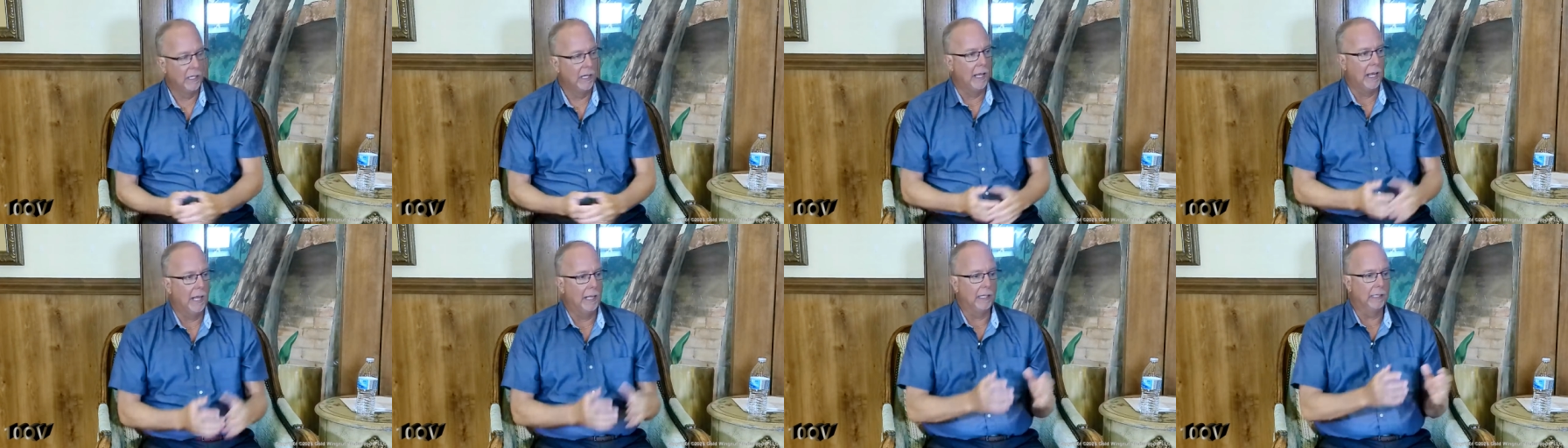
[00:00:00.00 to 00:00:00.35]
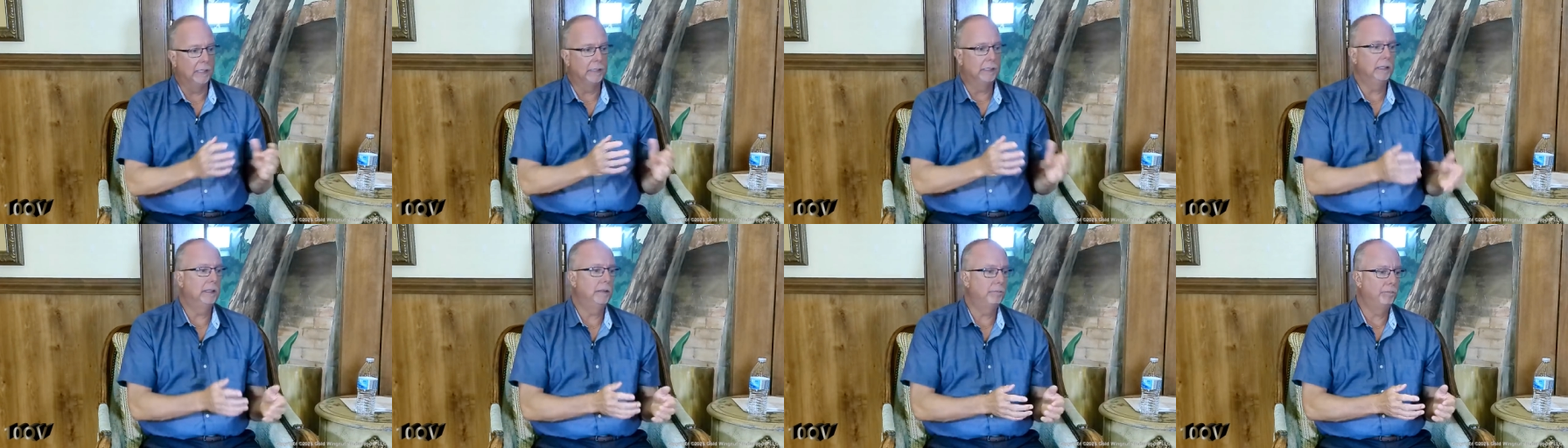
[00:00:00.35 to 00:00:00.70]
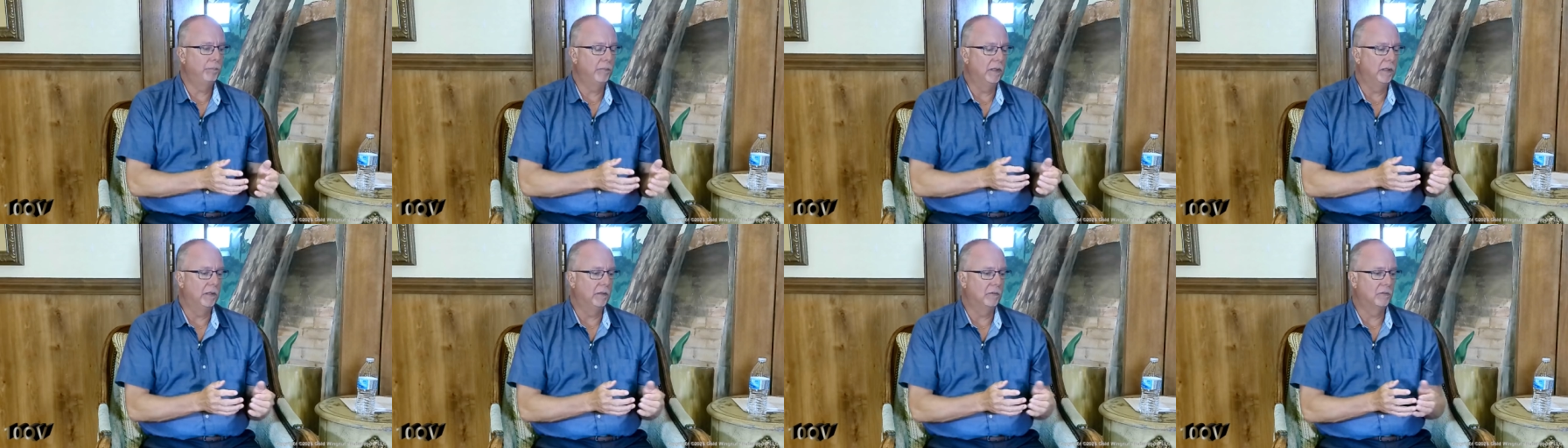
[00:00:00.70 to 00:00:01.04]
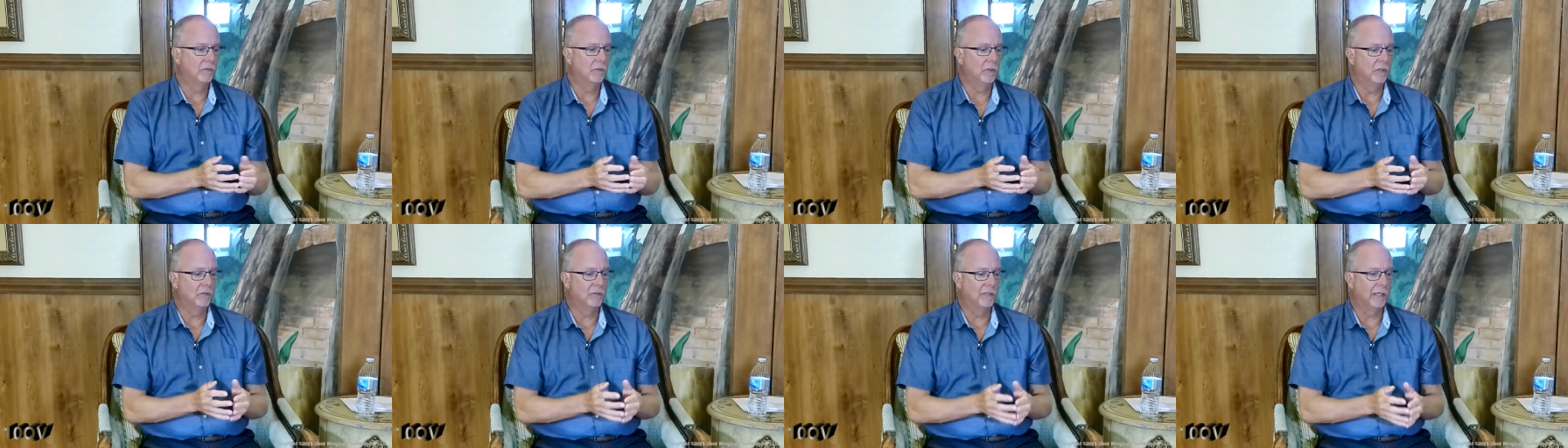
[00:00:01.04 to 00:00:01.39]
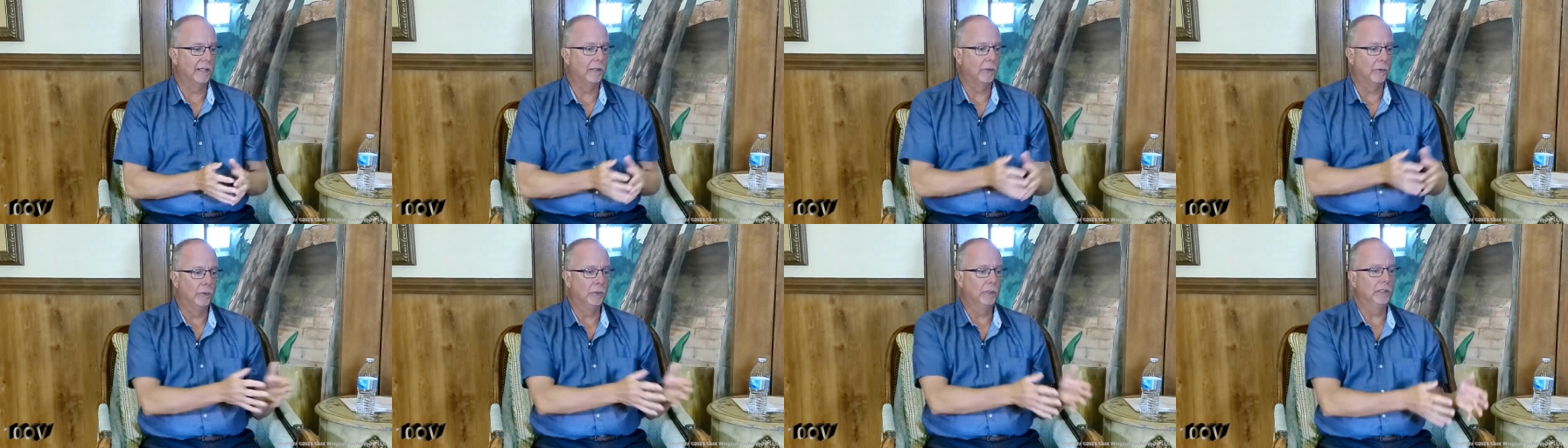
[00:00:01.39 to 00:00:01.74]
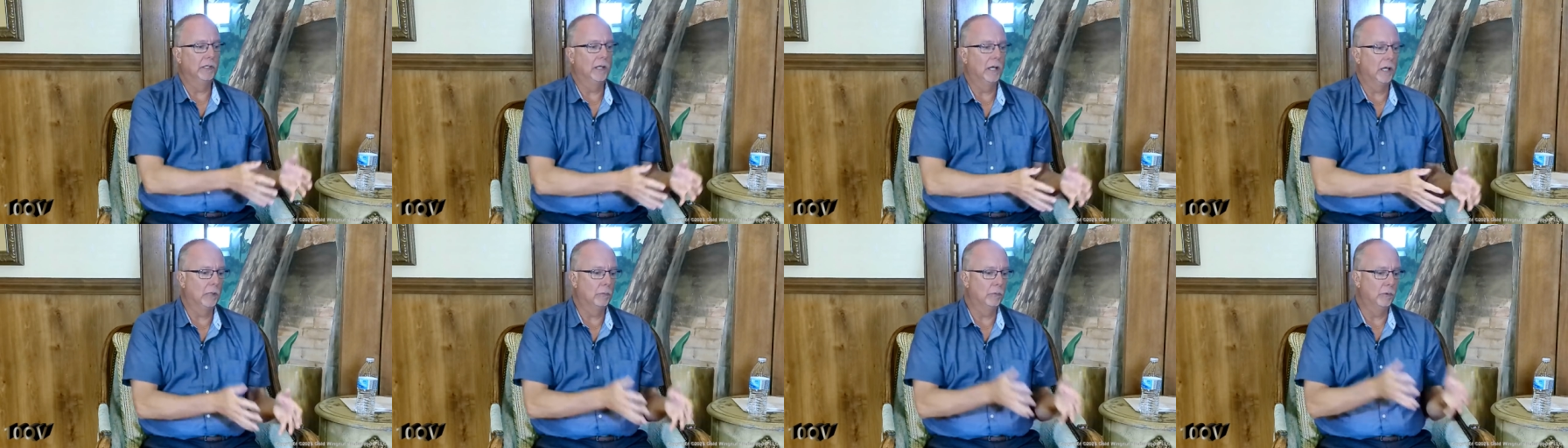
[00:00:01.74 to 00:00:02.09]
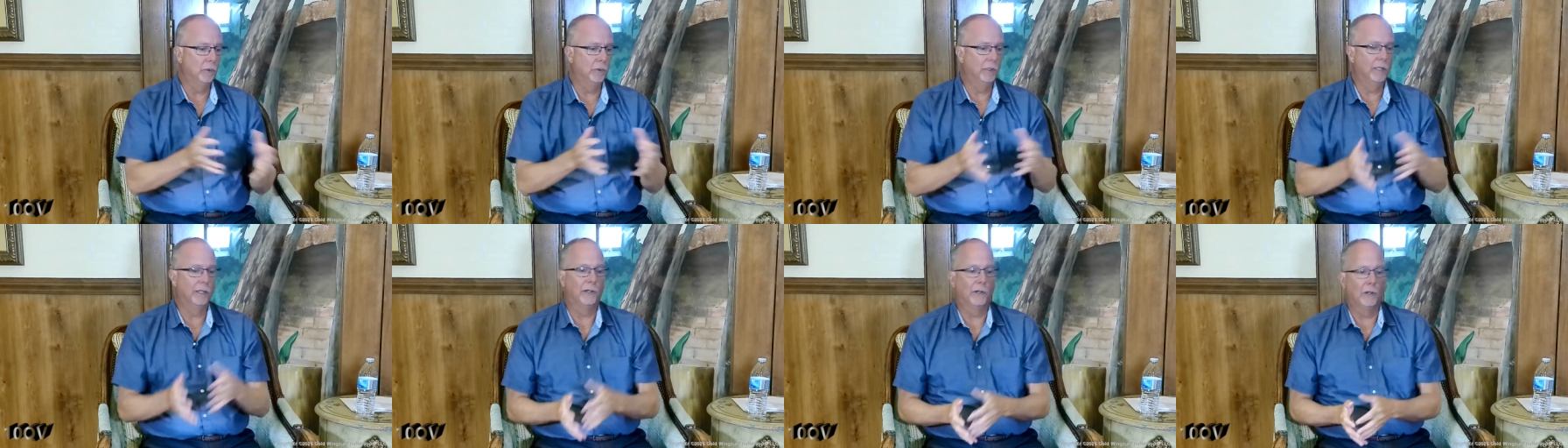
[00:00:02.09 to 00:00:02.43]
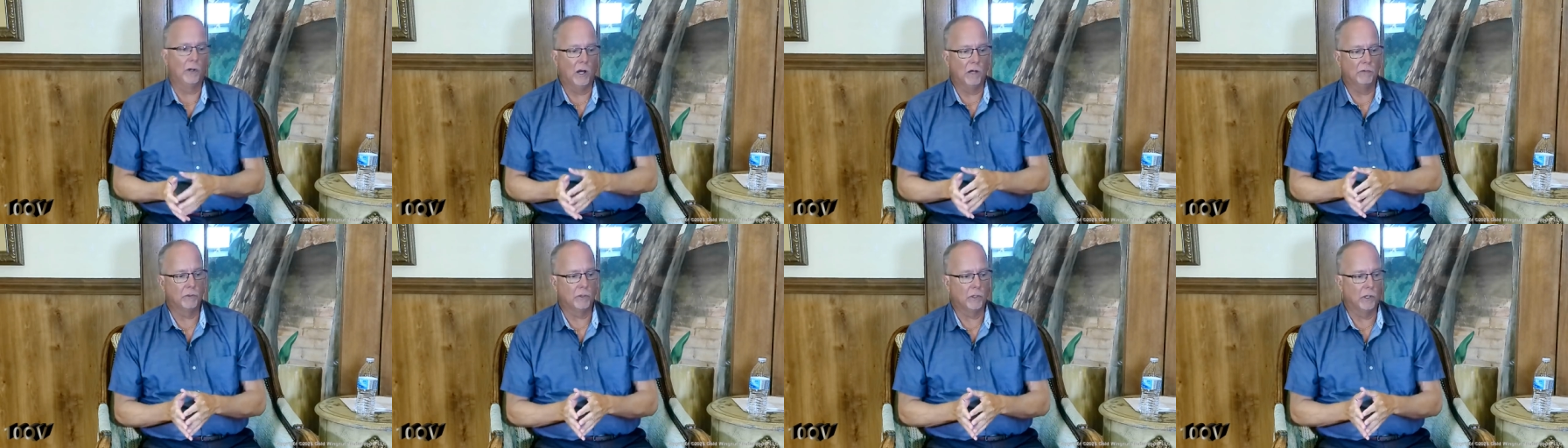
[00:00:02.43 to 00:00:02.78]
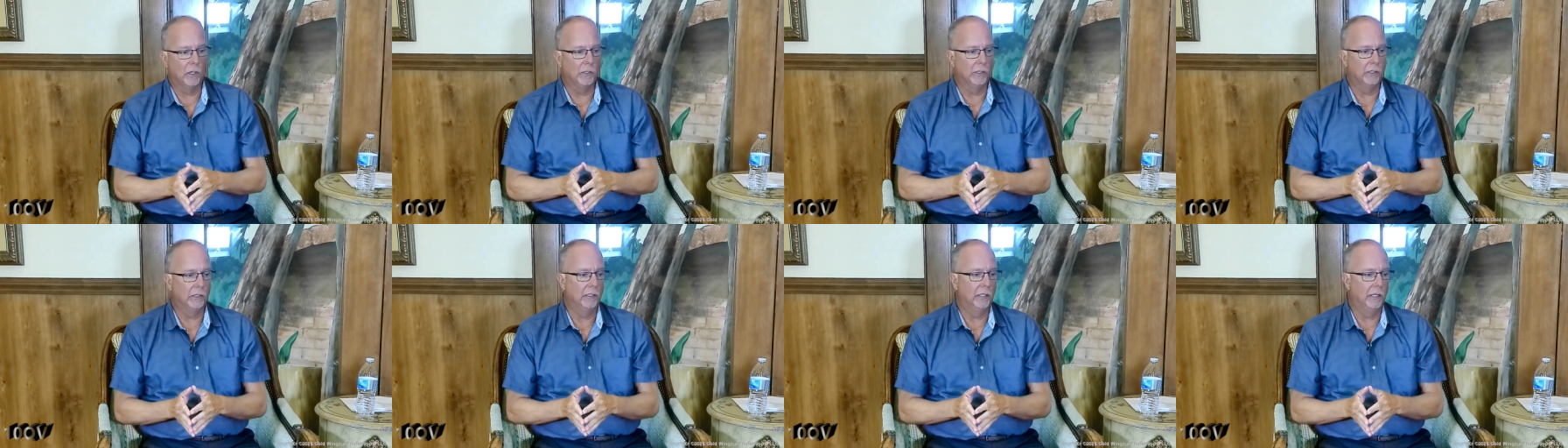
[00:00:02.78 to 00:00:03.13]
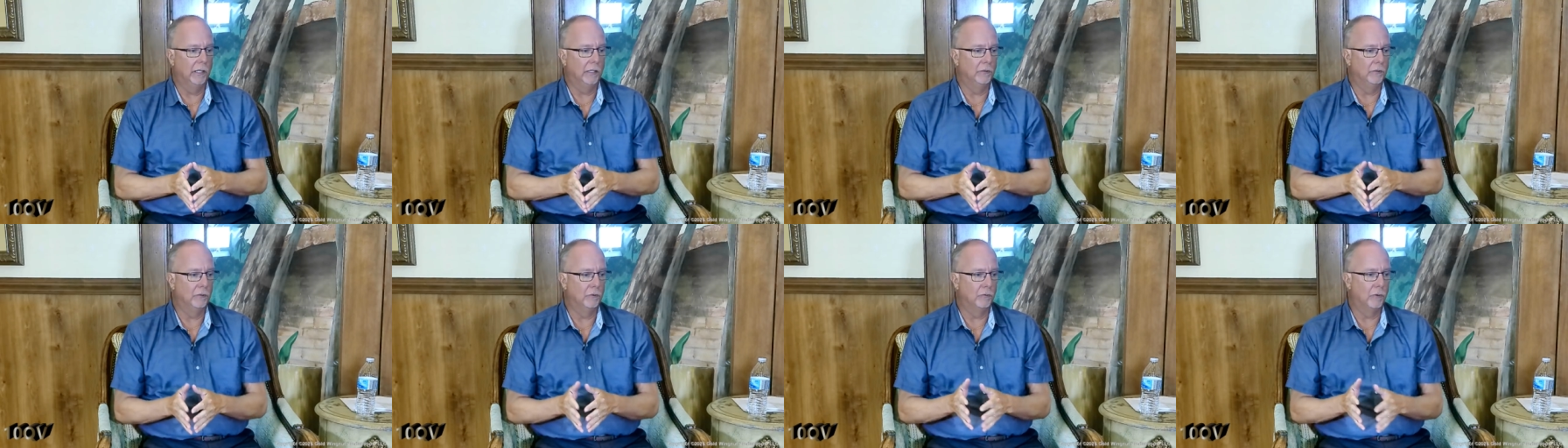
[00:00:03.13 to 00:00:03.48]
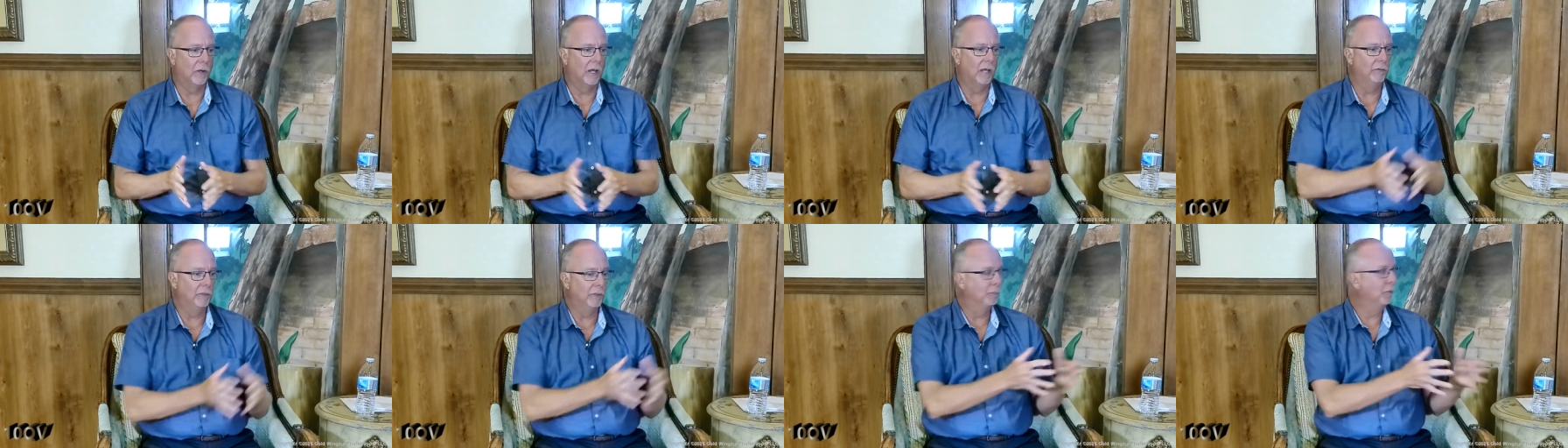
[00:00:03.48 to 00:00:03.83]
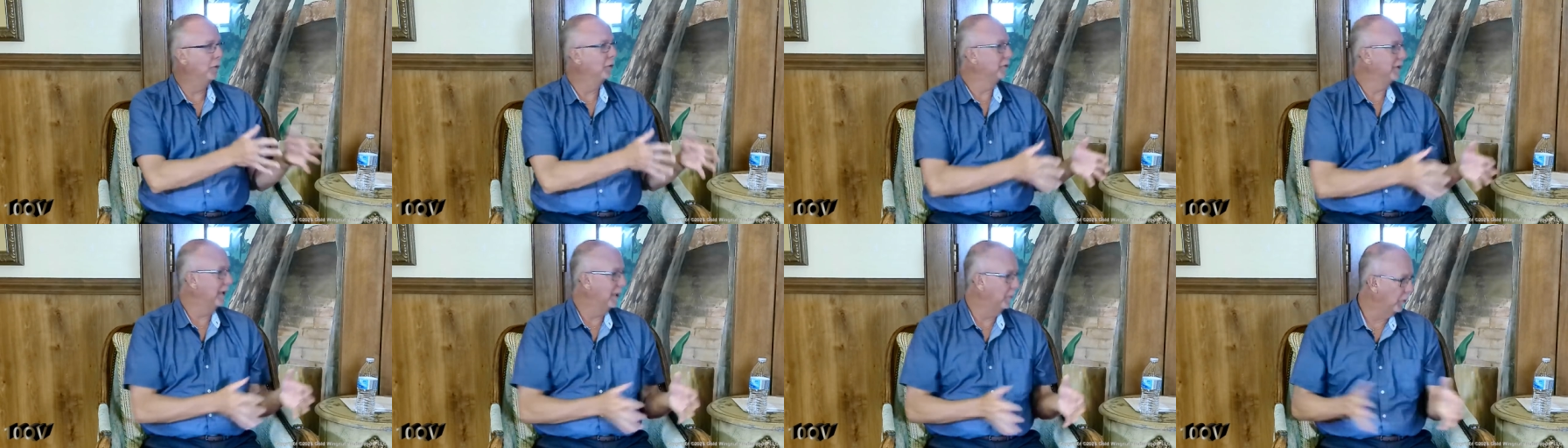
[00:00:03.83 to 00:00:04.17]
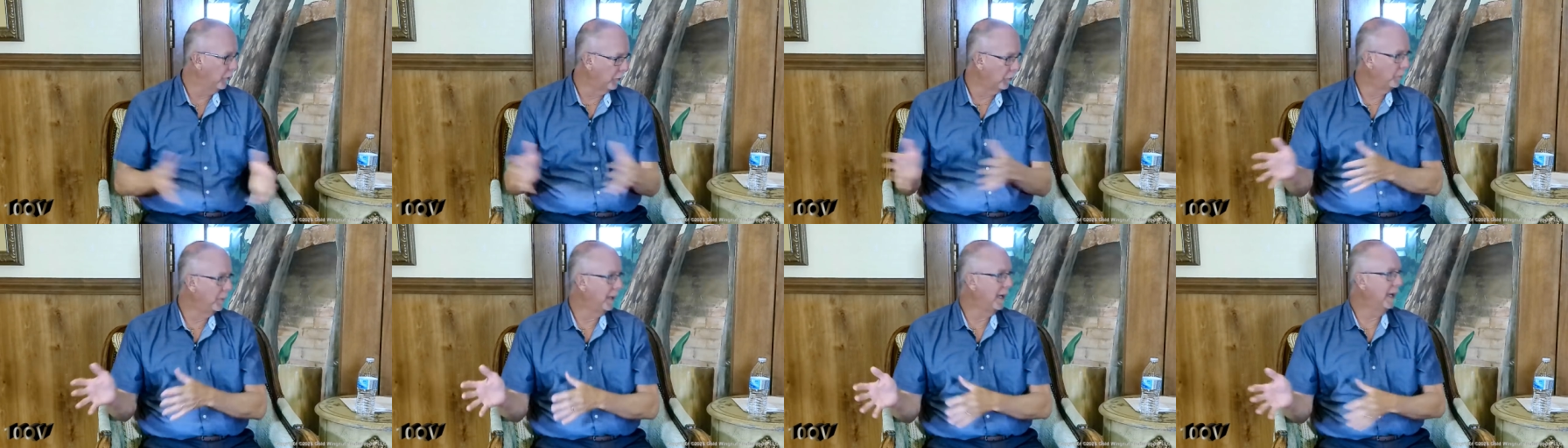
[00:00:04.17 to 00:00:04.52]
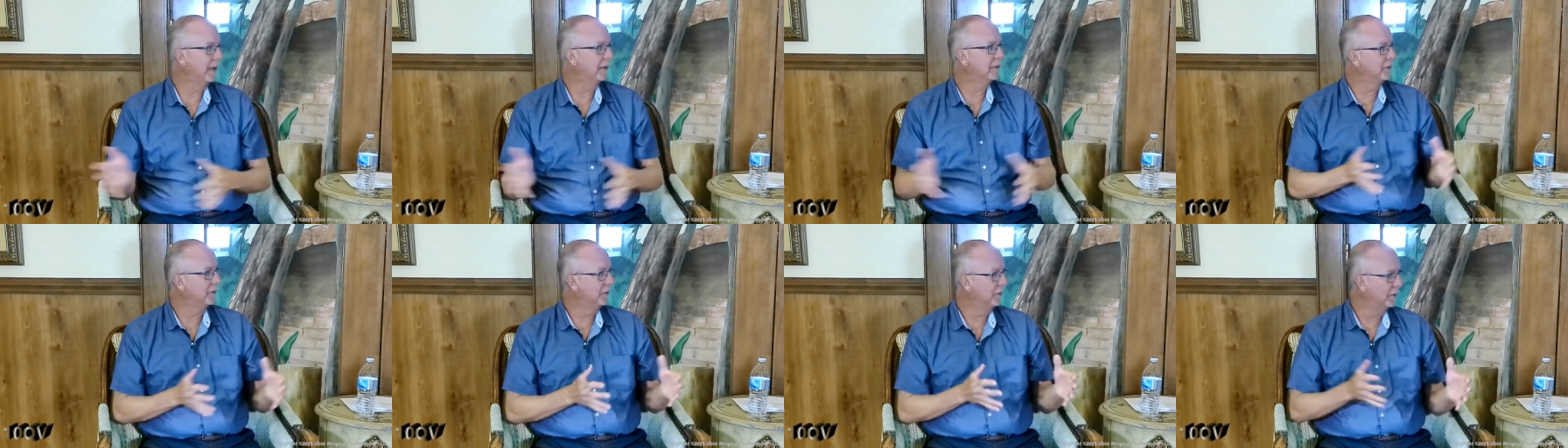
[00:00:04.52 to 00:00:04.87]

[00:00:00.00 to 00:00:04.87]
And I think it's like early on when you get a golf cart and you're driving the multimodal paths